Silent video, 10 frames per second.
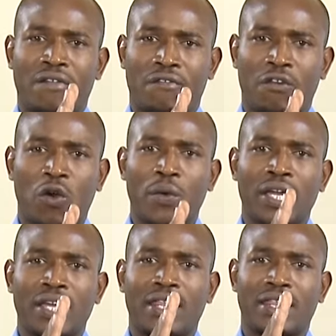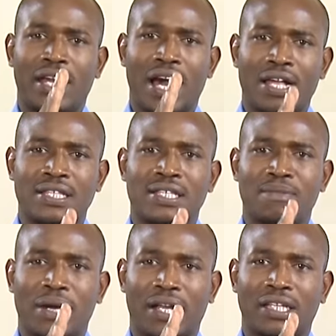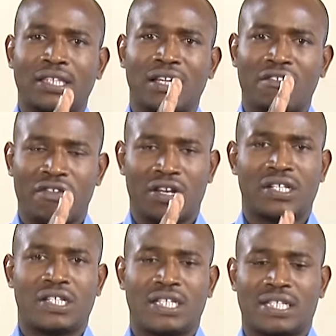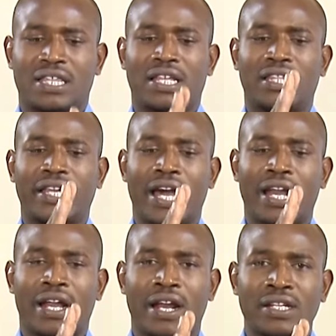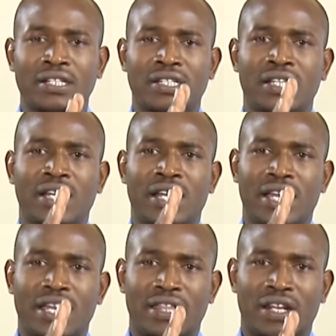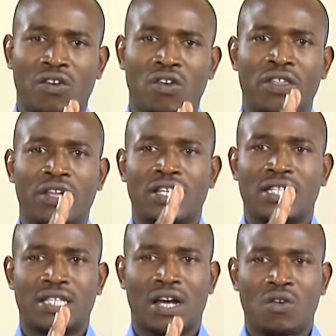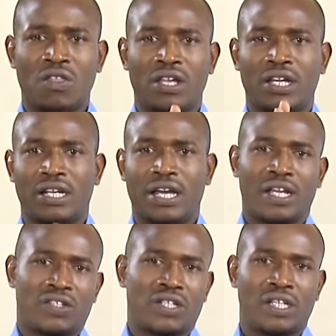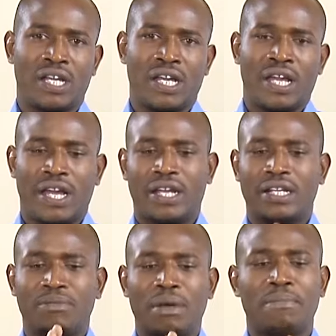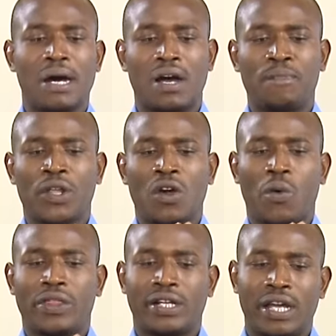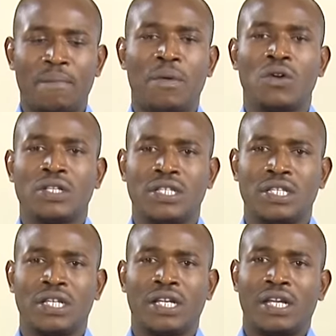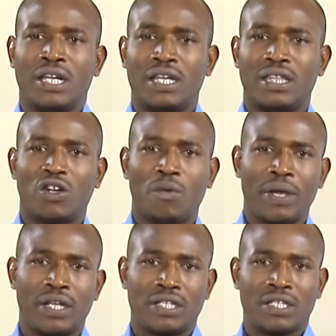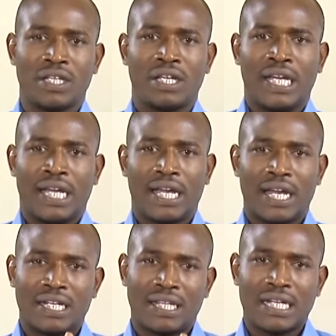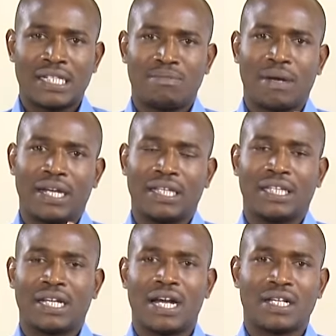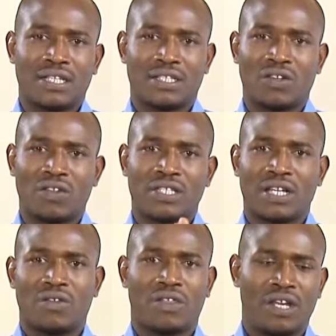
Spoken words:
following the Earth's magnetic field, such that they are aligned in the north-south direction. And remember, when the dipoles in the domains get that magnetic axis north-south,